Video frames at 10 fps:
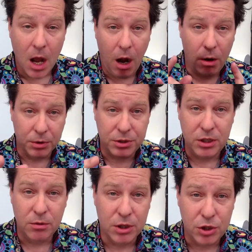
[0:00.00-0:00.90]
I will see
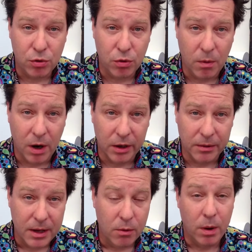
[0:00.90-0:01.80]
you in a short while
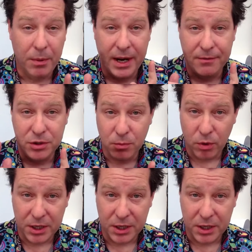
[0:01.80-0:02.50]
where we're going to have a small